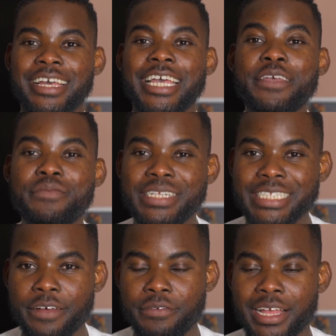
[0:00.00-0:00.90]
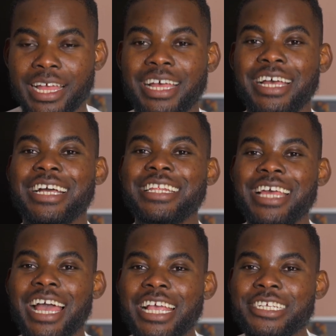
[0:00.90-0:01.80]
even in Africa,
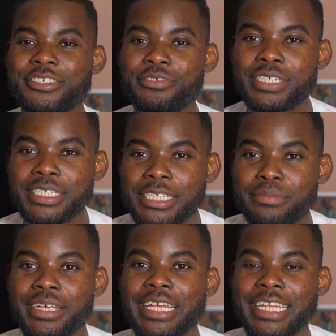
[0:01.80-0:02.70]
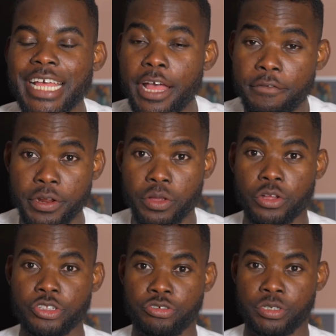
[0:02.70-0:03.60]
there is racism in every
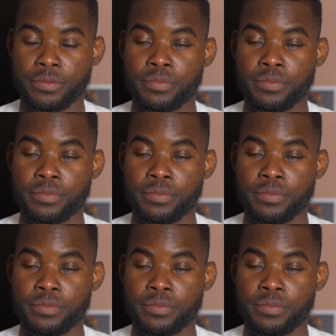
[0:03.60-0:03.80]
country.